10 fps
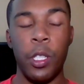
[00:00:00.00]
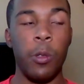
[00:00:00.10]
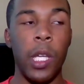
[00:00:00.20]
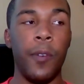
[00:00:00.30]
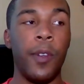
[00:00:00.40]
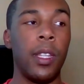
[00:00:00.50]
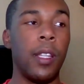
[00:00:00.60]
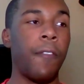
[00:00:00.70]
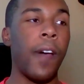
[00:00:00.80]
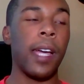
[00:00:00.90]
two,
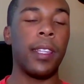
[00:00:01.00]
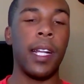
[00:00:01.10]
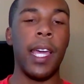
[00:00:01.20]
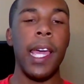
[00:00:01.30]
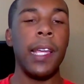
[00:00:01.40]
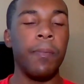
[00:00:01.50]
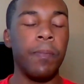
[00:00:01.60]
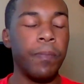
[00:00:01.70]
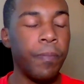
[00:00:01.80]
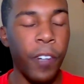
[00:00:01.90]
even the fact that I hate
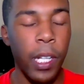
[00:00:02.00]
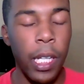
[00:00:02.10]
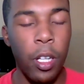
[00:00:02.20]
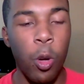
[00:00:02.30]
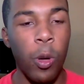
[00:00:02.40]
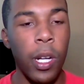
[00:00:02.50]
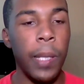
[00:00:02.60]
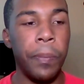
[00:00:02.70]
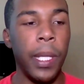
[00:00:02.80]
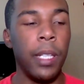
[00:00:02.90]
freaking
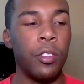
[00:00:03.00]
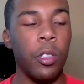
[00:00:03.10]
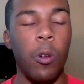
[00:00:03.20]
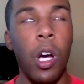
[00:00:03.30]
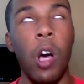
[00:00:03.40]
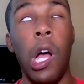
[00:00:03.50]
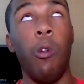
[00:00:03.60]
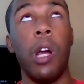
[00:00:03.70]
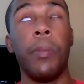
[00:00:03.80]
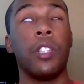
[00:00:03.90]
Courtney being so,
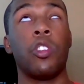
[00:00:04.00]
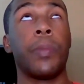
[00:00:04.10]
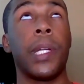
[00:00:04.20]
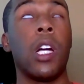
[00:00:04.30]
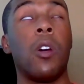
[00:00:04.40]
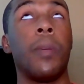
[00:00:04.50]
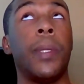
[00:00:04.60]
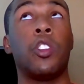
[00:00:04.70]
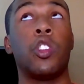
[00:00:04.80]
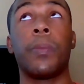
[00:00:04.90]
I want to be a
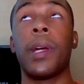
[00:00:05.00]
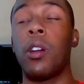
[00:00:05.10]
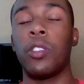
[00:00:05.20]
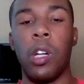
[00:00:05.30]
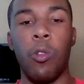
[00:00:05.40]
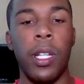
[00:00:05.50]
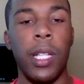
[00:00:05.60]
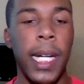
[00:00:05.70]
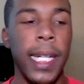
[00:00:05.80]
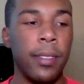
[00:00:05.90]
superhero, instead of
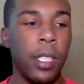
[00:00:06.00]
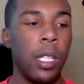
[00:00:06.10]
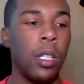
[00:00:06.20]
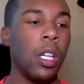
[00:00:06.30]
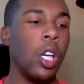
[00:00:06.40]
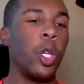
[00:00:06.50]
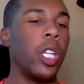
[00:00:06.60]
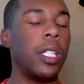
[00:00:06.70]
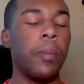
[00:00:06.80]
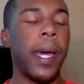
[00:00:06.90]
realizing
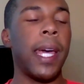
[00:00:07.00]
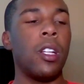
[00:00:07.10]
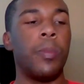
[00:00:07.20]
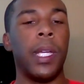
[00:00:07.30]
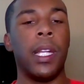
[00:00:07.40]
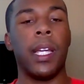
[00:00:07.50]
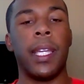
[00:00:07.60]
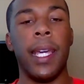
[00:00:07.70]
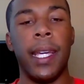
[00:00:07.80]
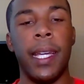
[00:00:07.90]
you need to manage being a
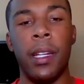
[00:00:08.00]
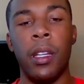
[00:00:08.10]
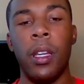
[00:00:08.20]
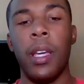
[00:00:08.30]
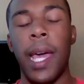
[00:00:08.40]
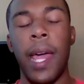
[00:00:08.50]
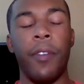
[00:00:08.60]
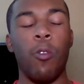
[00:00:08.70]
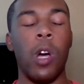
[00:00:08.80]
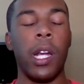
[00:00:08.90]
kid and
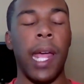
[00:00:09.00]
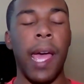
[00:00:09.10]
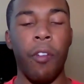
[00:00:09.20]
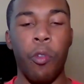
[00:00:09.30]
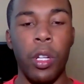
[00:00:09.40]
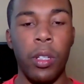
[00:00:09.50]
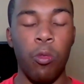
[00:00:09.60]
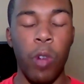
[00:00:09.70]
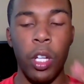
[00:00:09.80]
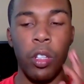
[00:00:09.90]
having wanting to have a
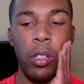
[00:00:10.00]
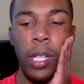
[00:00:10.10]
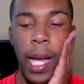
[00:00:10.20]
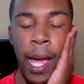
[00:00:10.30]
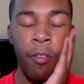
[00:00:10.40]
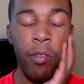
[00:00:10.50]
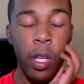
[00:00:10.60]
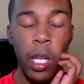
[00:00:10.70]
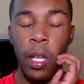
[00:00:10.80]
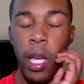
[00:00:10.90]
real regular life
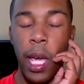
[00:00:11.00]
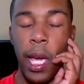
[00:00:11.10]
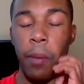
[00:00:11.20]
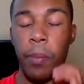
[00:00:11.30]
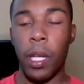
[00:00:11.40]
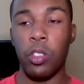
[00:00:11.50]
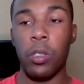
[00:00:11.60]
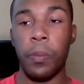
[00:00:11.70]
and being a